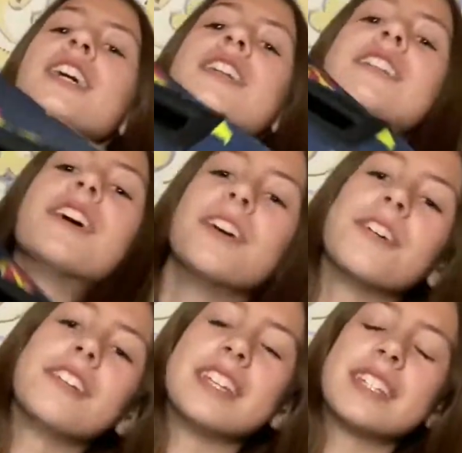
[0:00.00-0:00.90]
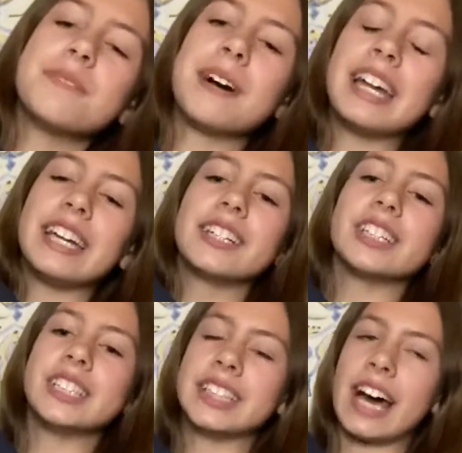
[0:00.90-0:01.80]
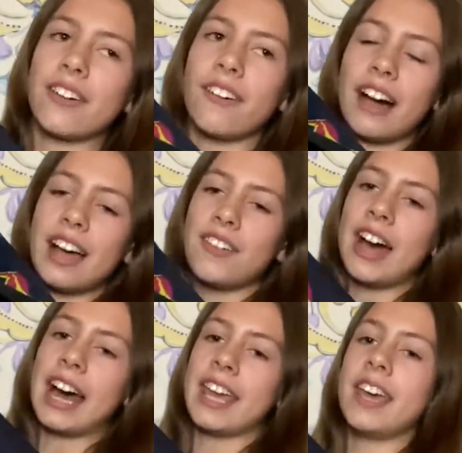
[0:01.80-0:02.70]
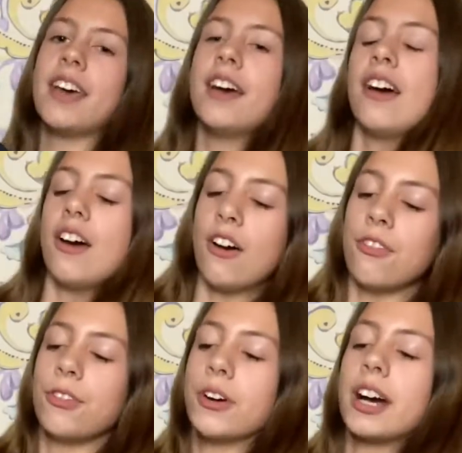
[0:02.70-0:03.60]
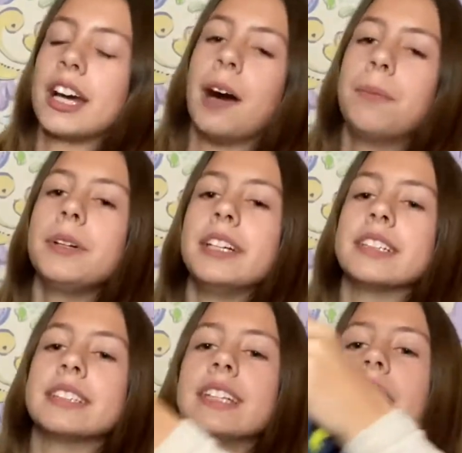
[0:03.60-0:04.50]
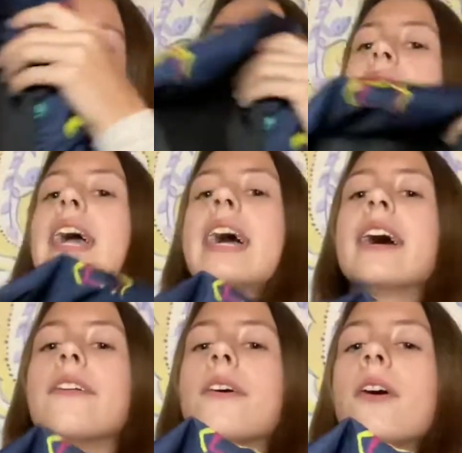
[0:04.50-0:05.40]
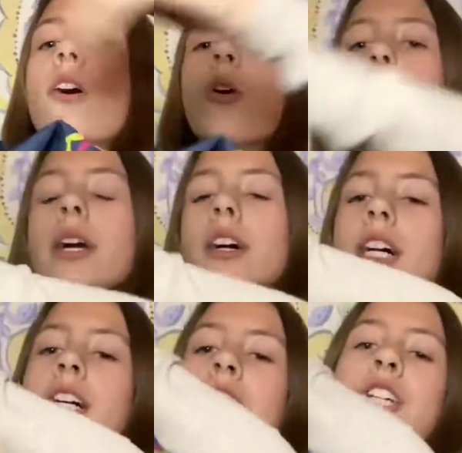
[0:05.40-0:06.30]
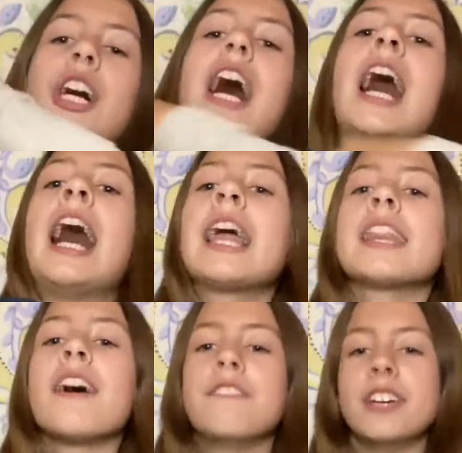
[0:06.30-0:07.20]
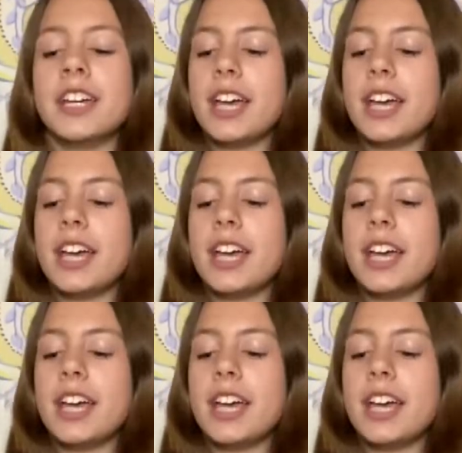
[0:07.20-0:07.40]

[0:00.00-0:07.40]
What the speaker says: So this is my English saddle. I've had it for a couple years now and oh my gosh, I love it.